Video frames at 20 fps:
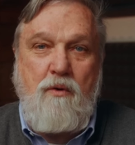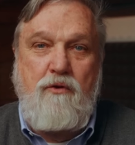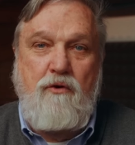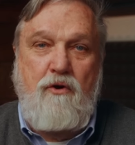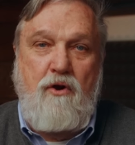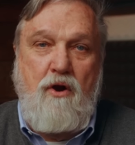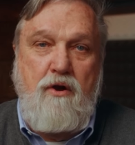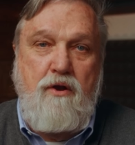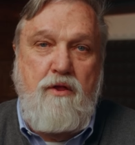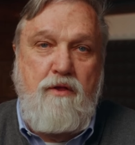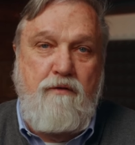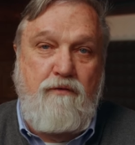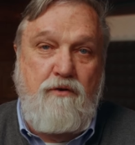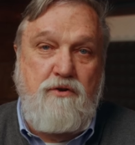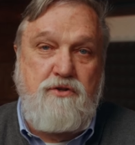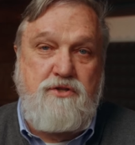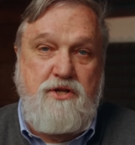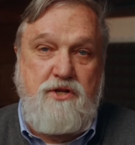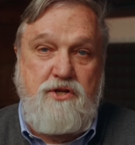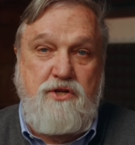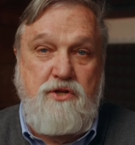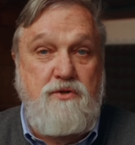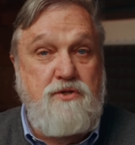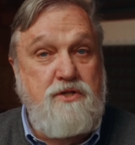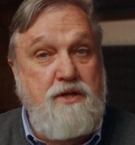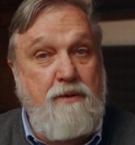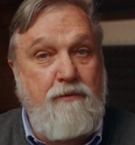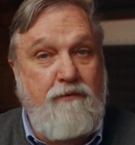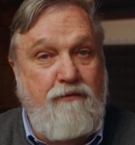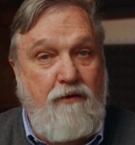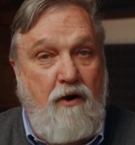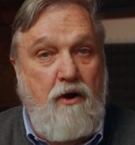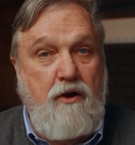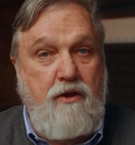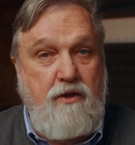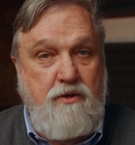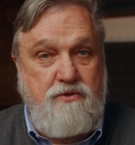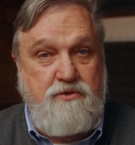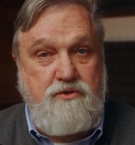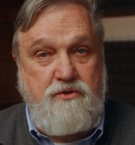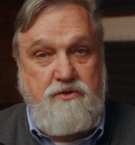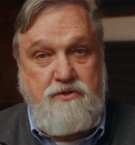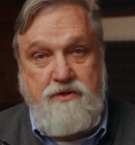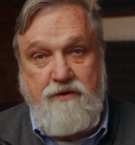regard to the first issue, some of our accusers